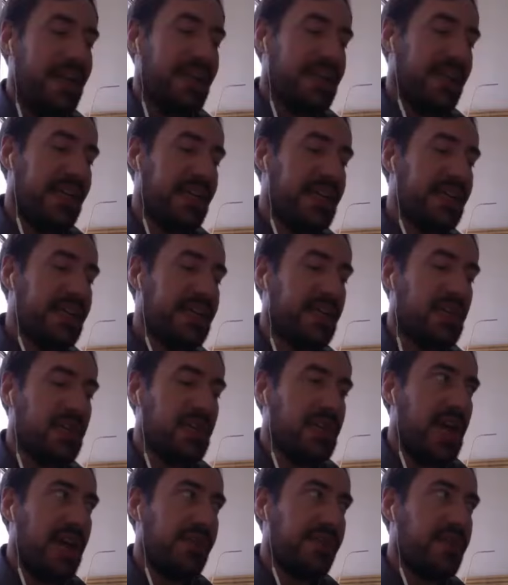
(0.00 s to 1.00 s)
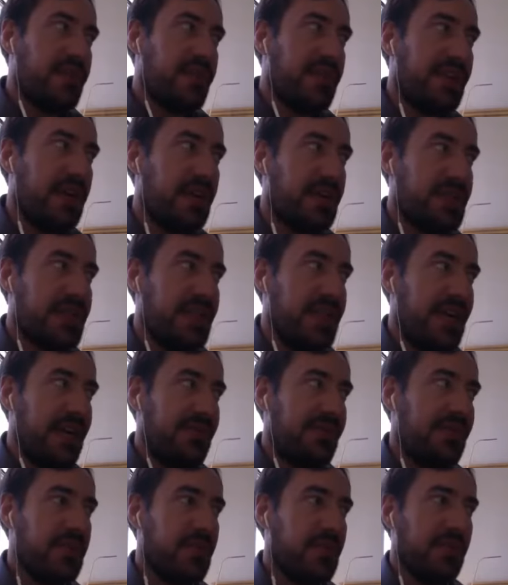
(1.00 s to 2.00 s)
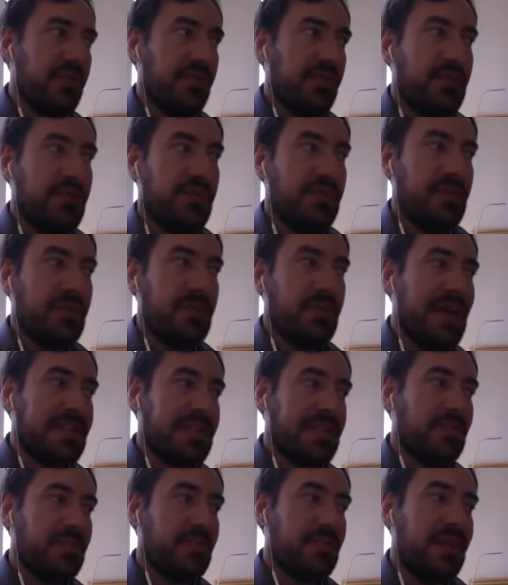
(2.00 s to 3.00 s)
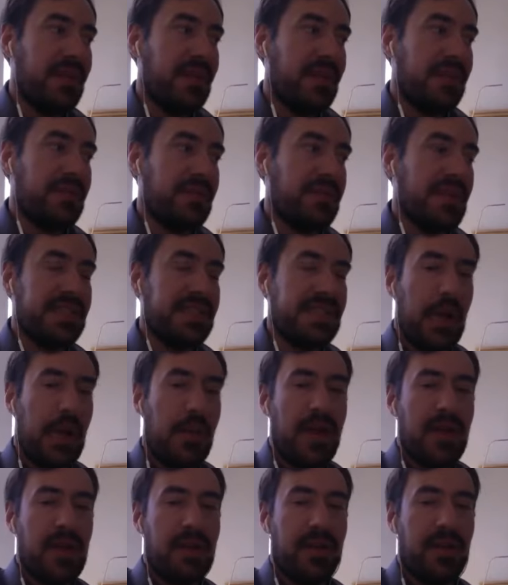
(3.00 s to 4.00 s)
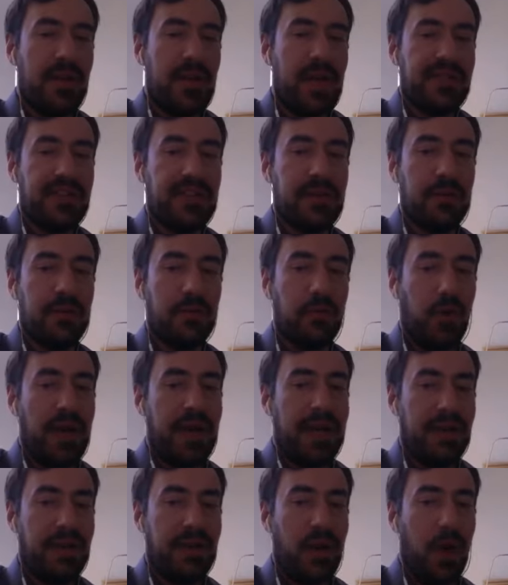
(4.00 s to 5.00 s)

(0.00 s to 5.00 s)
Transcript: it's like, in addition to everything else that I have to do for you, you're asking me to take time out of my life to go write